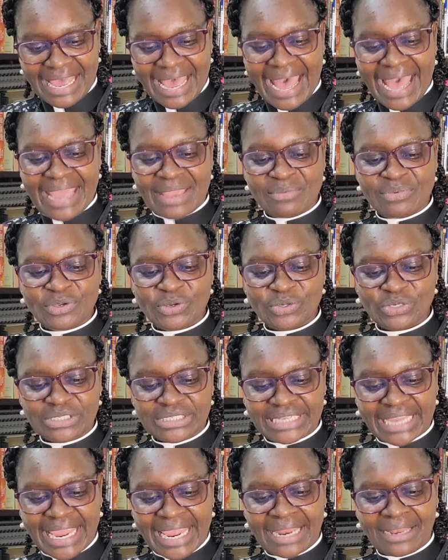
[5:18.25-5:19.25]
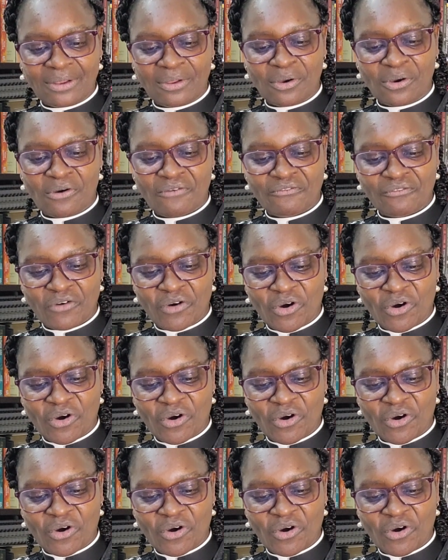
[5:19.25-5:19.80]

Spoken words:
I will tell of